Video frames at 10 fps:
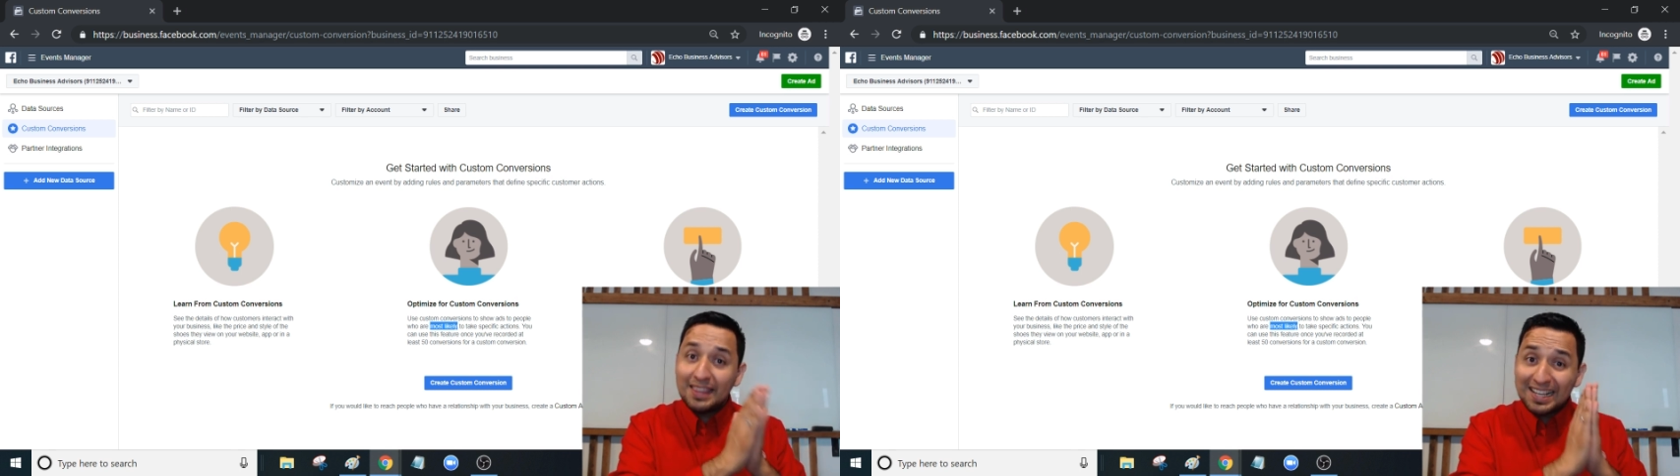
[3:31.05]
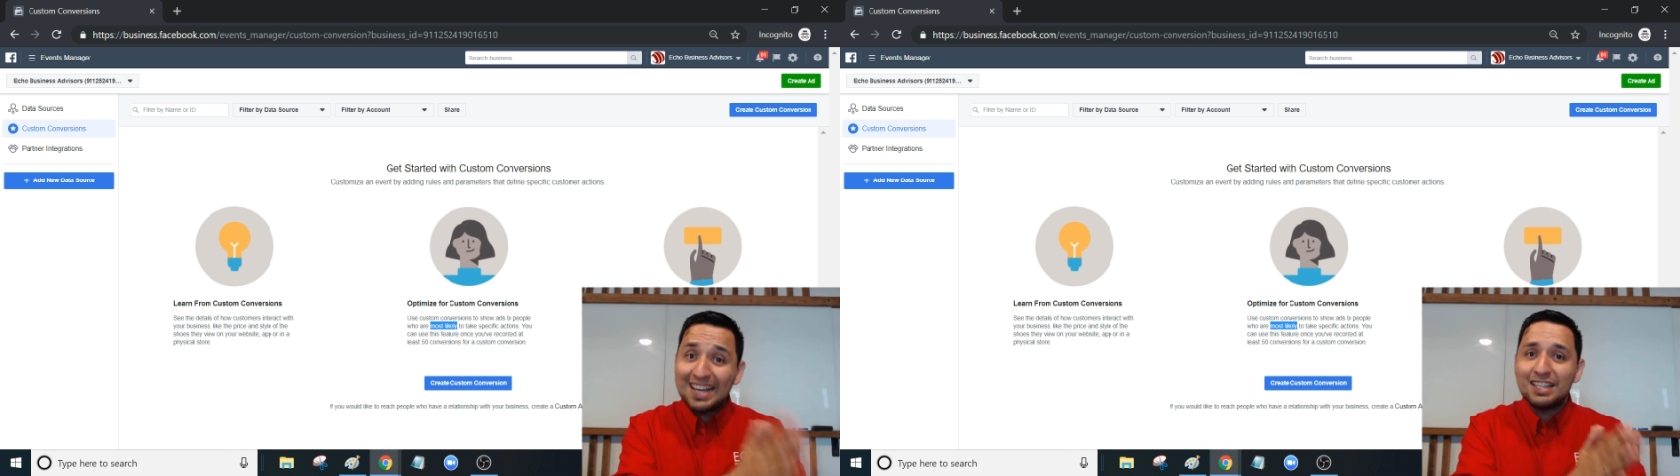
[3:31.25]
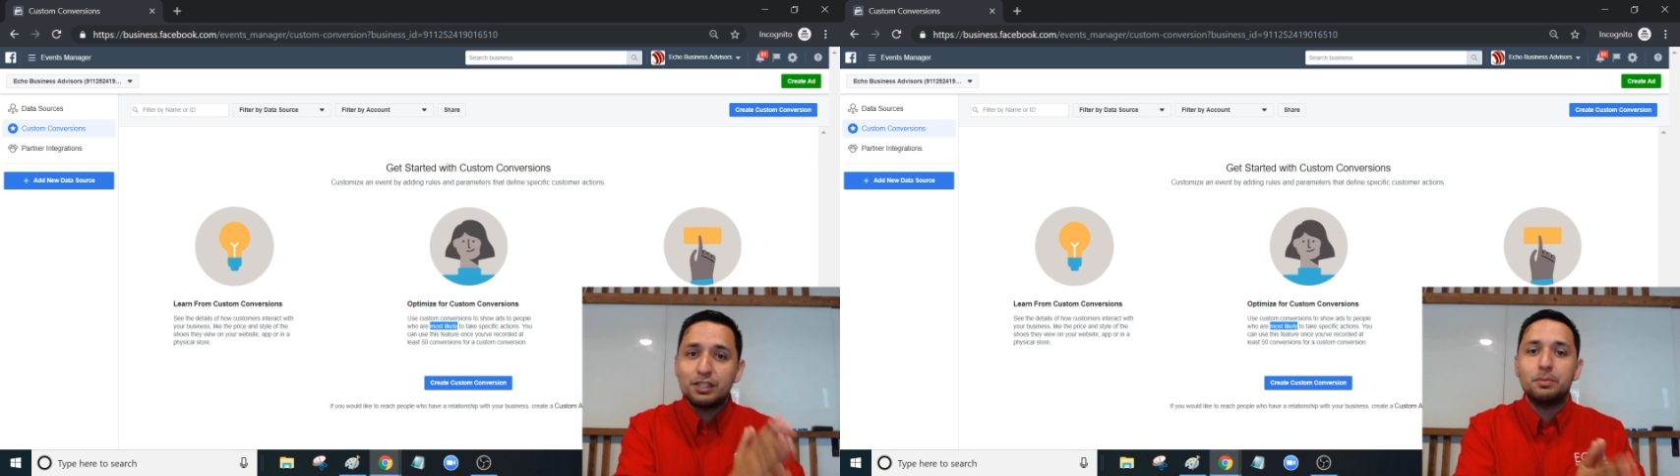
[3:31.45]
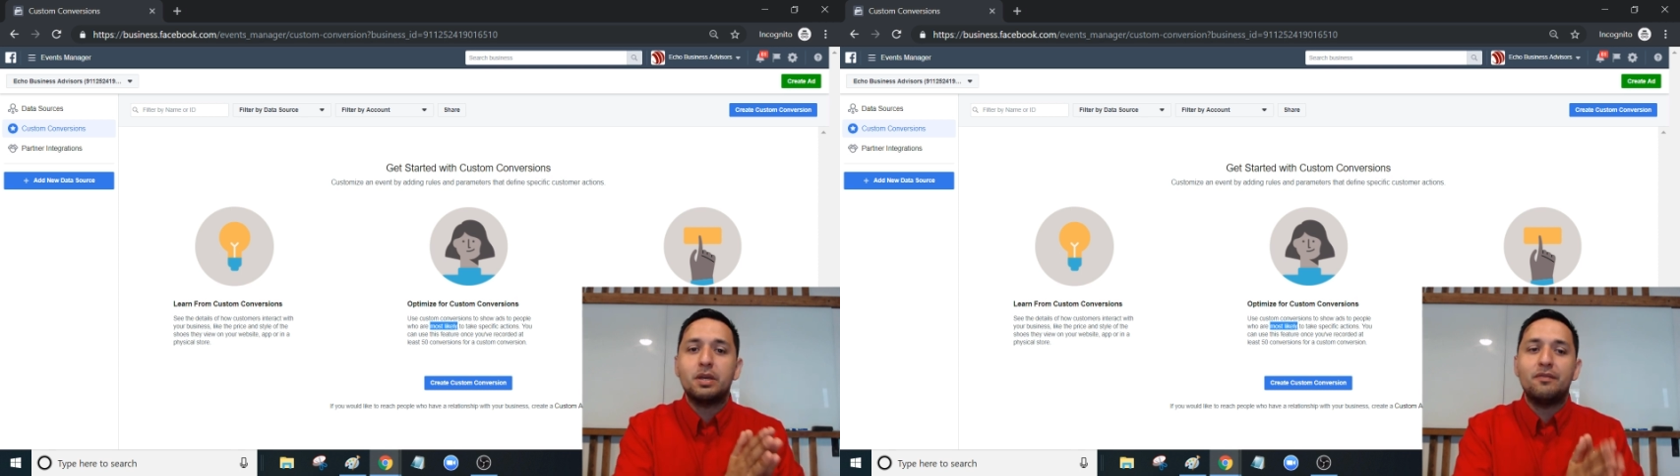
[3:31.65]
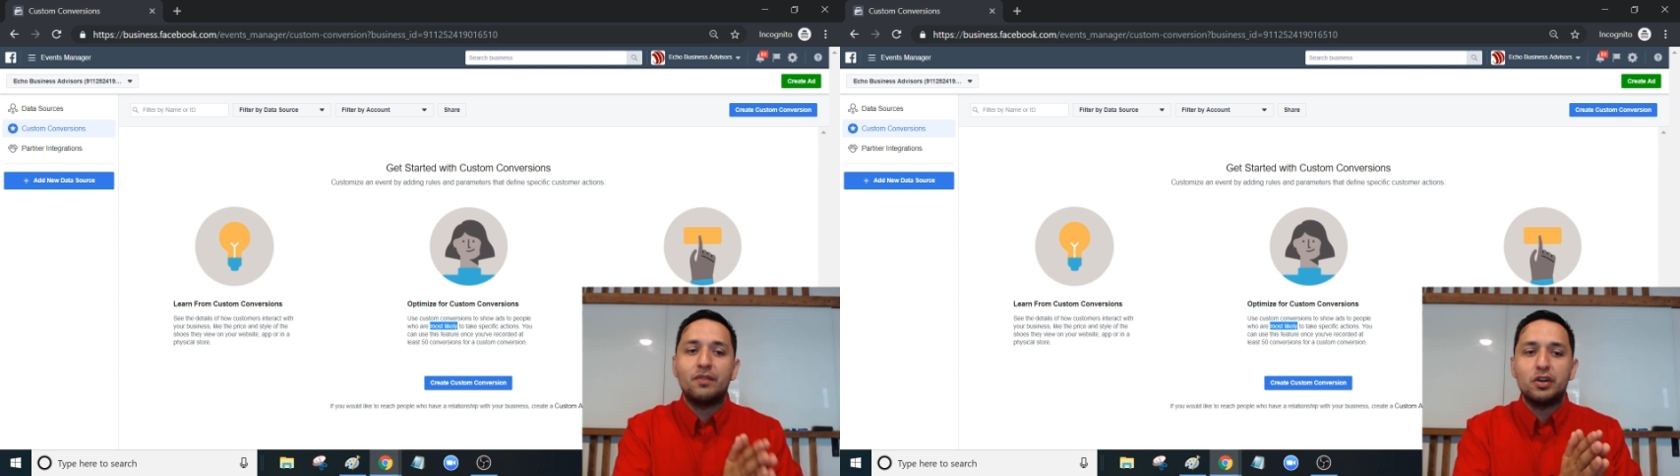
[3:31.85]
custom
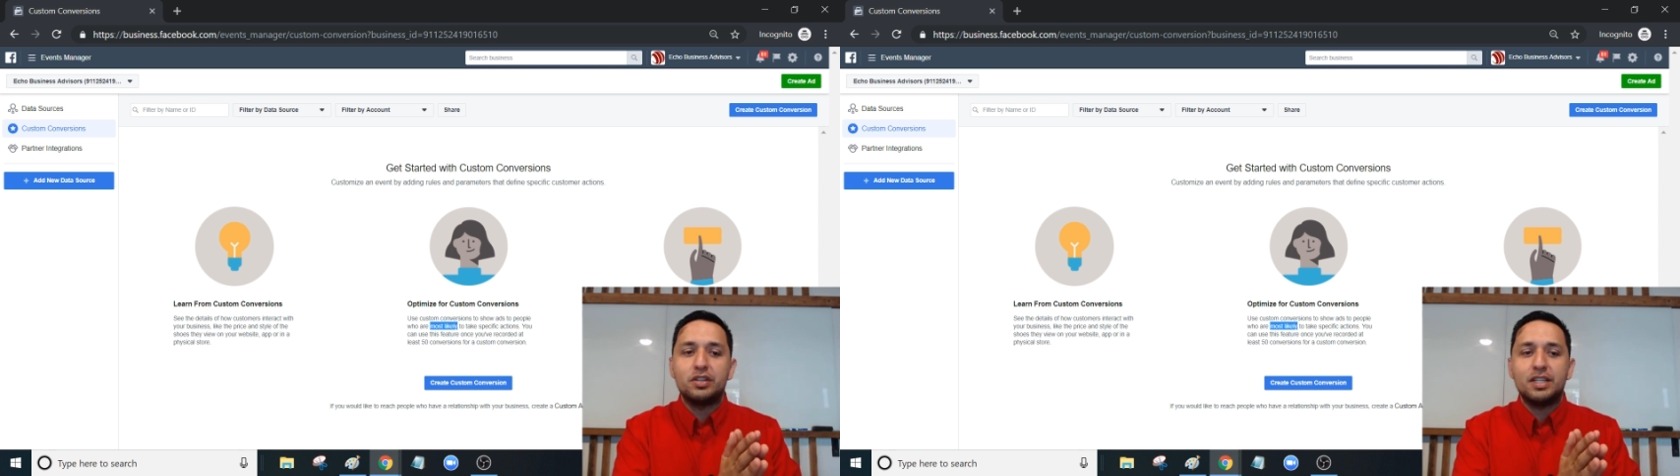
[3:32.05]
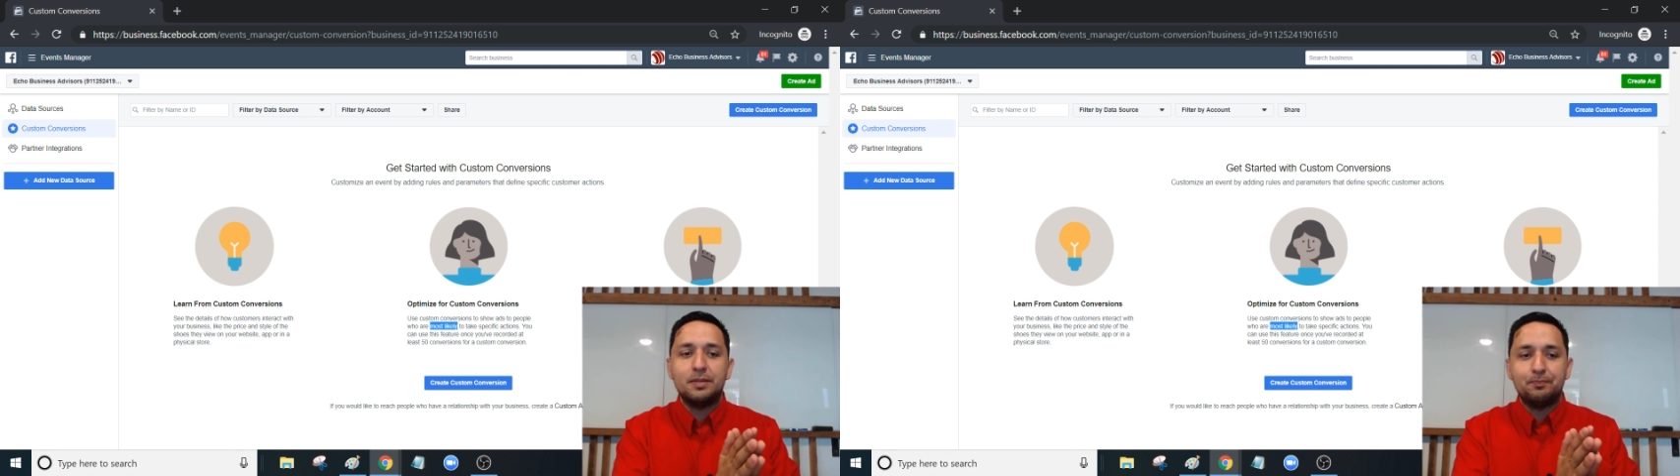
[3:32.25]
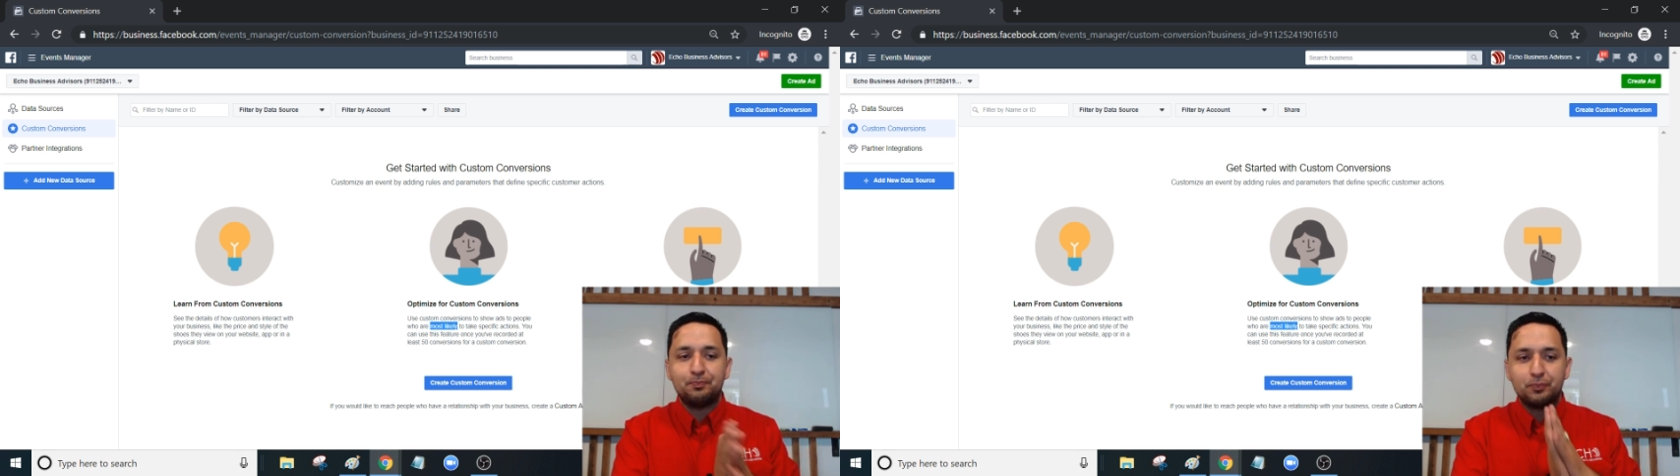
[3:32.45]
conversion,